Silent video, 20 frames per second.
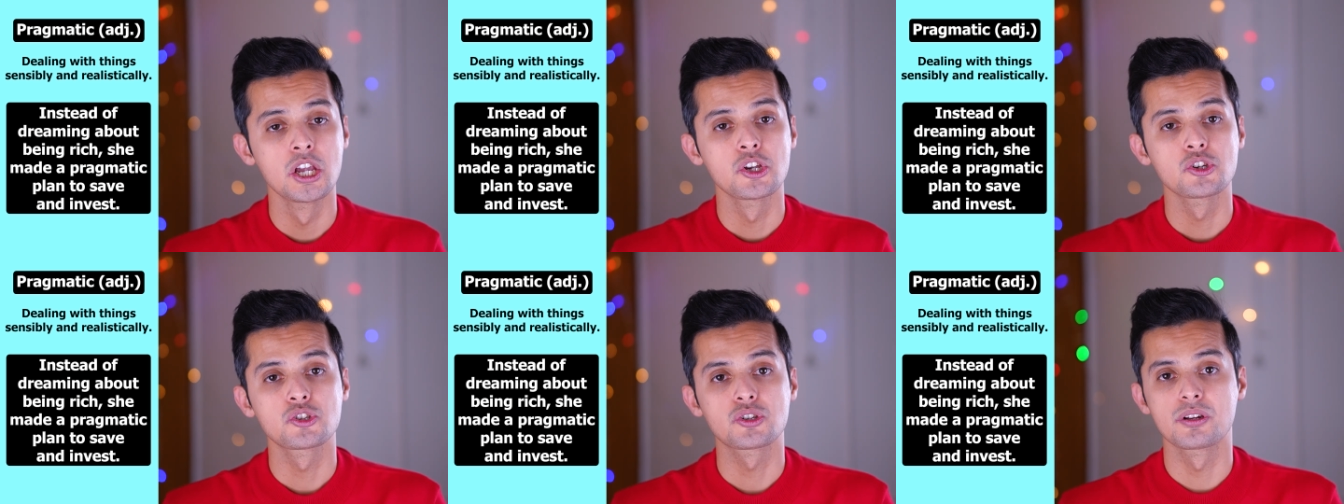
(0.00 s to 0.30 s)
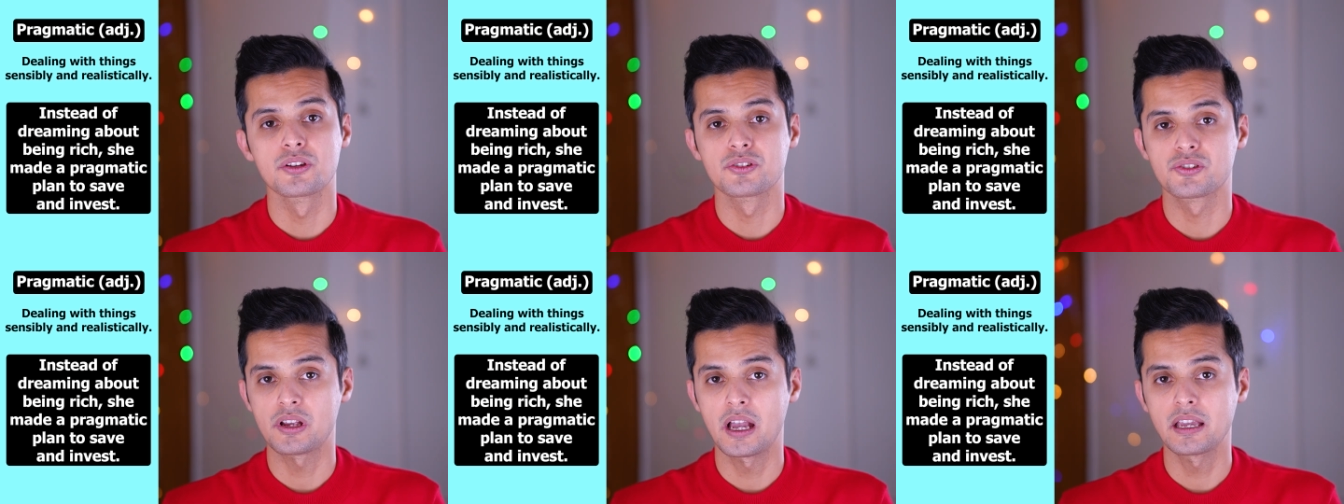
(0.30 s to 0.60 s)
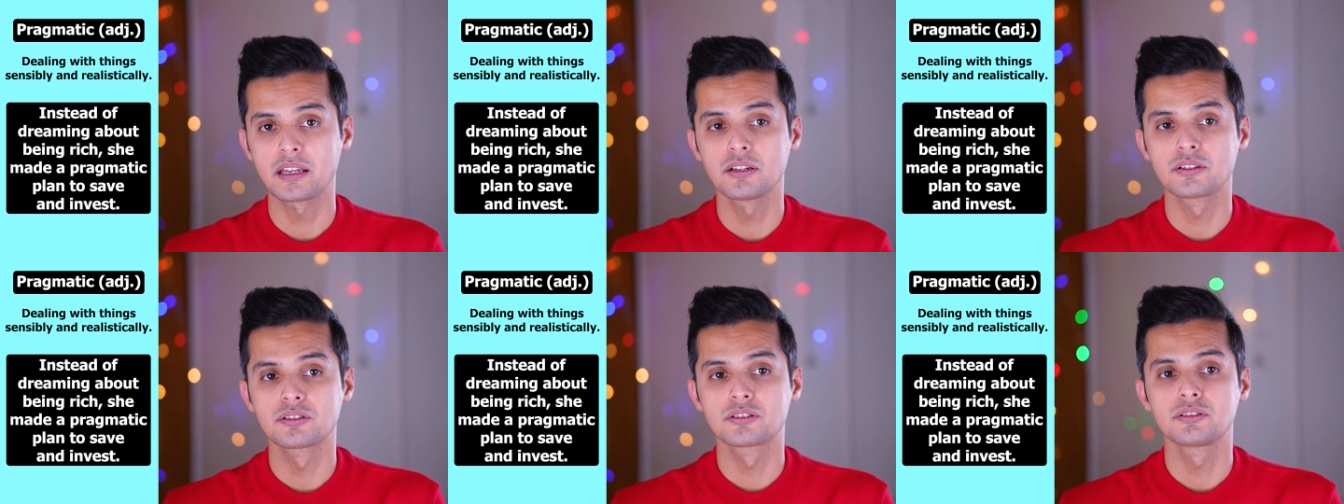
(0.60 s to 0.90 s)
she
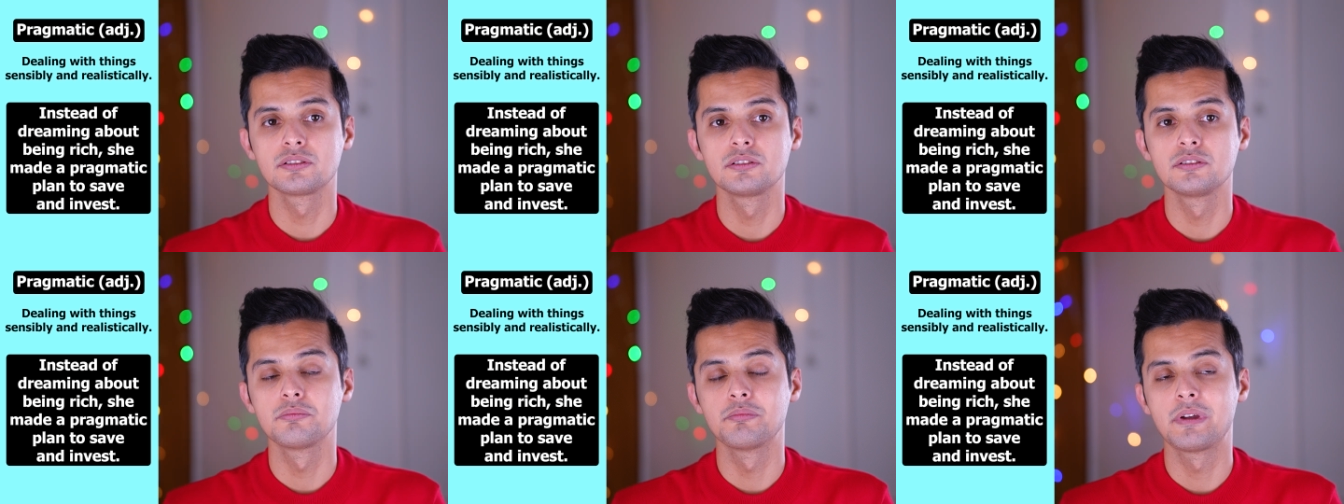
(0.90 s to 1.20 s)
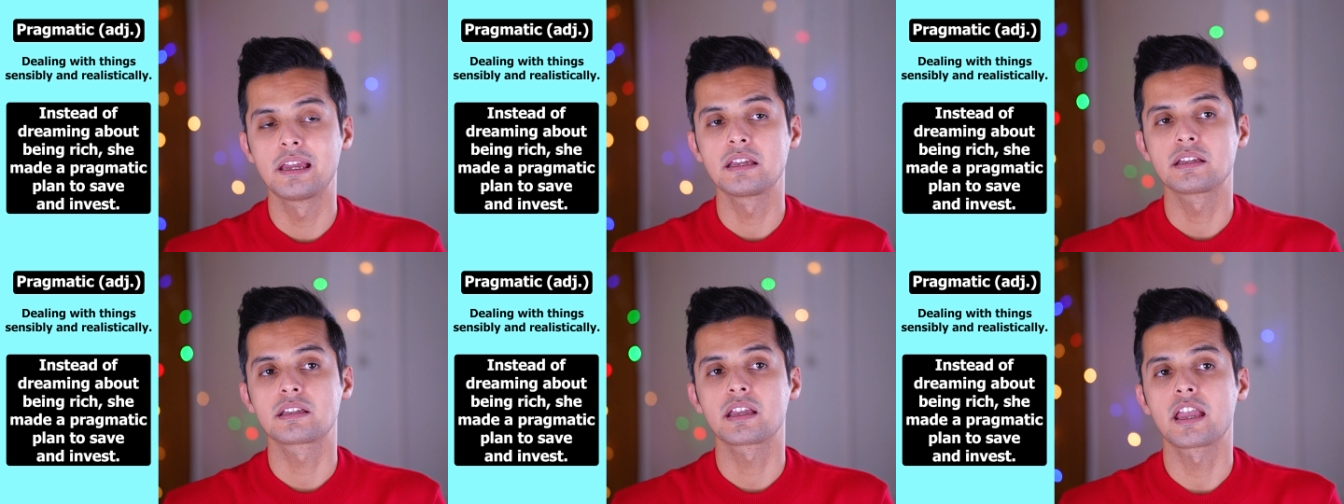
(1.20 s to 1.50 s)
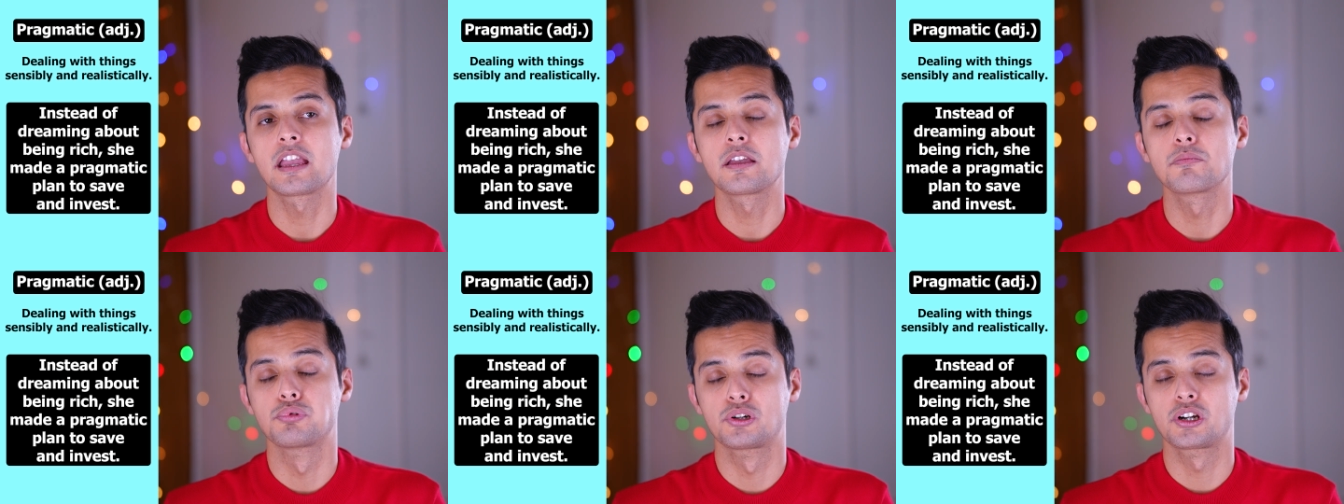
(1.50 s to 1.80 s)
decided to make
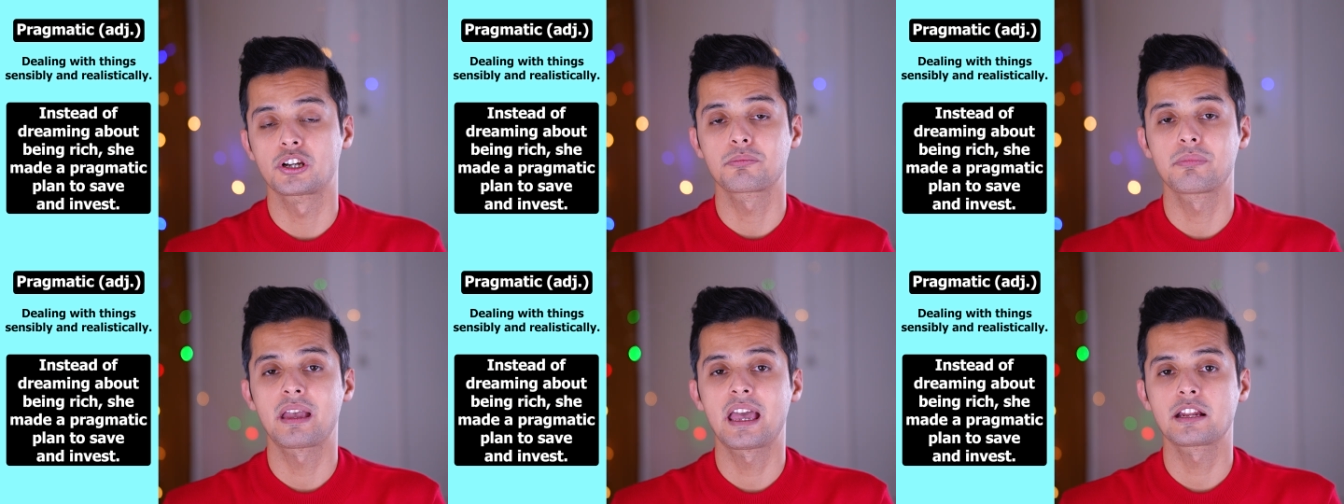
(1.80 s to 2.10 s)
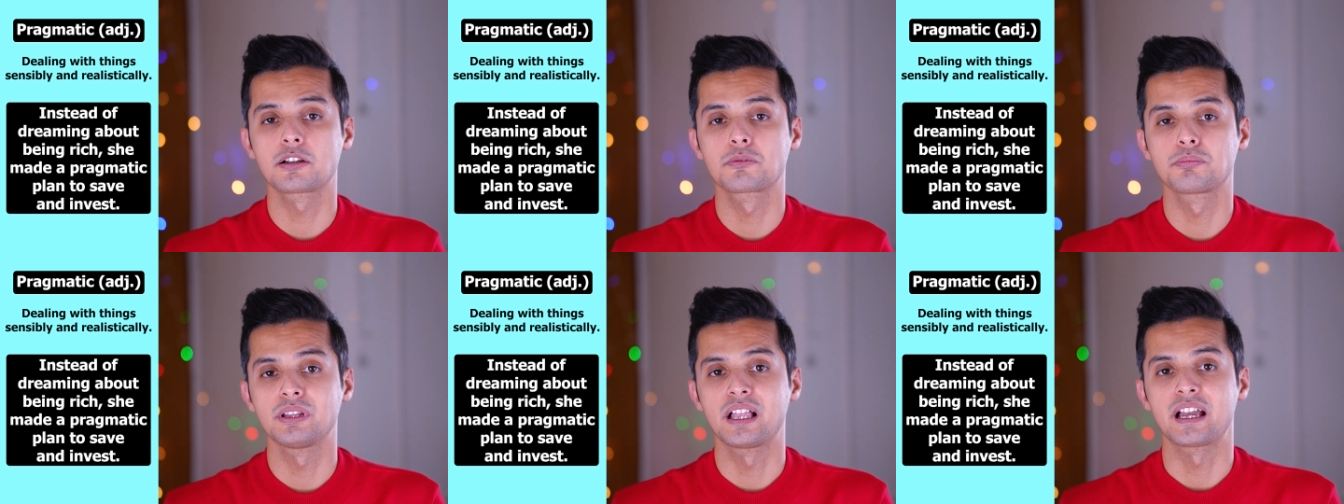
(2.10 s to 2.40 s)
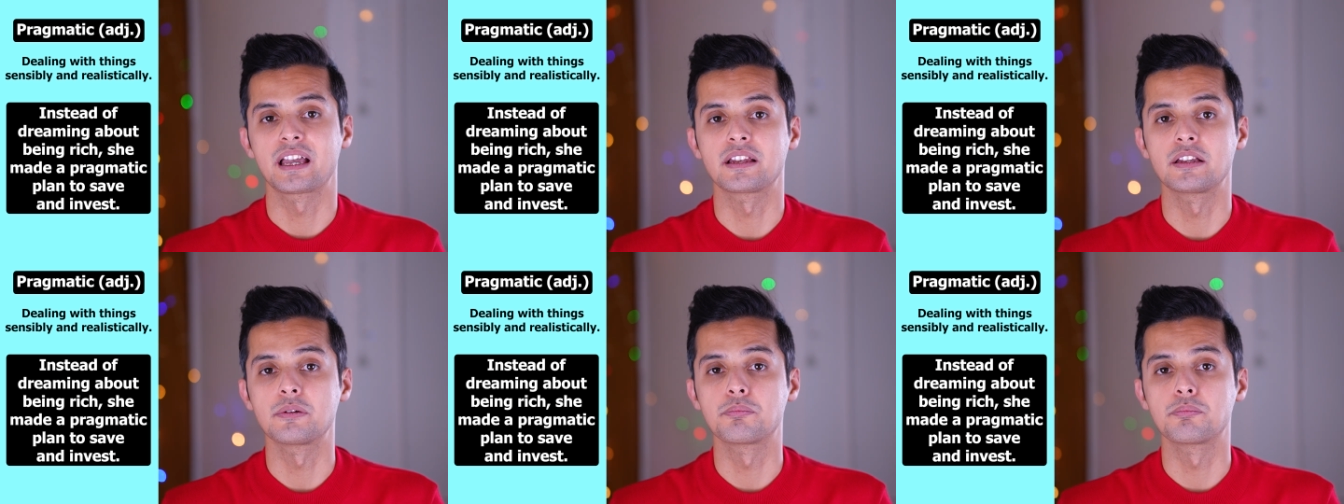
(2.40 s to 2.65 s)
a pragmatic plan,